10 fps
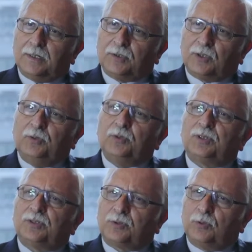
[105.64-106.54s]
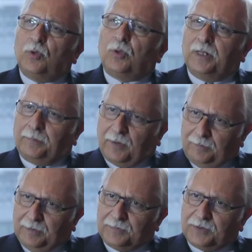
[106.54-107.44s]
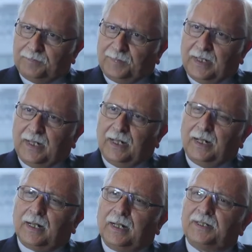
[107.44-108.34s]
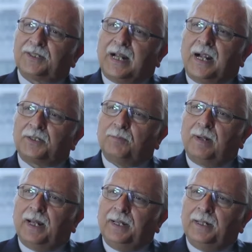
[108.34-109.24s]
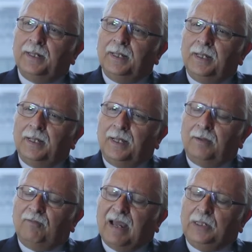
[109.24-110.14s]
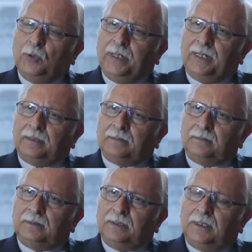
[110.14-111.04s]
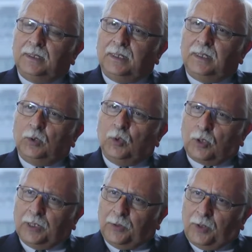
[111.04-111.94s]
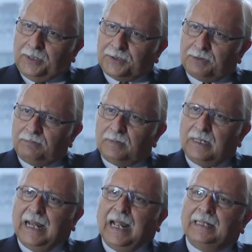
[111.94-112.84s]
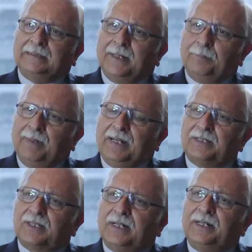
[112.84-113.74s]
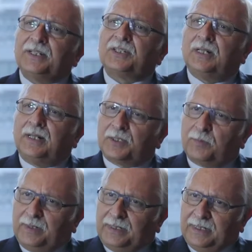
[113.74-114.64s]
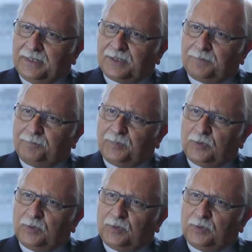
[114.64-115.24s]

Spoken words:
solutions to local problems. It starts by valuing local knowledge and then brings additional expertise